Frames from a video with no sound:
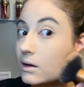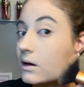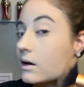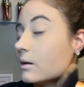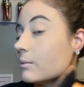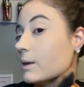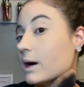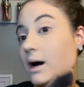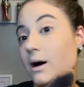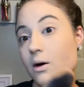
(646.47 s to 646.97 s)

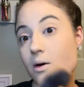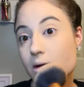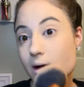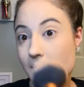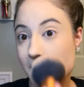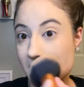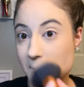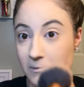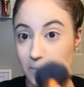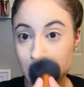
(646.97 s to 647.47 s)
come out,
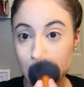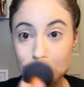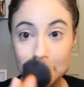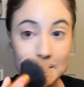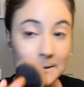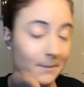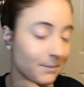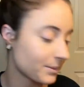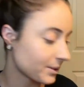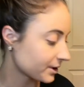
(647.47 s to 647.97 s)

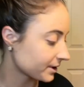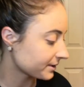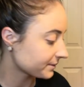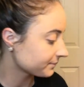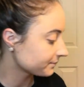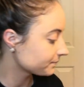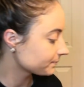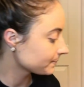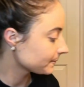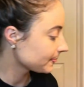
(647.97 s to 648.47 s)
obviously,
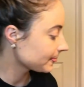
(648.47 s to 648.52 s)
but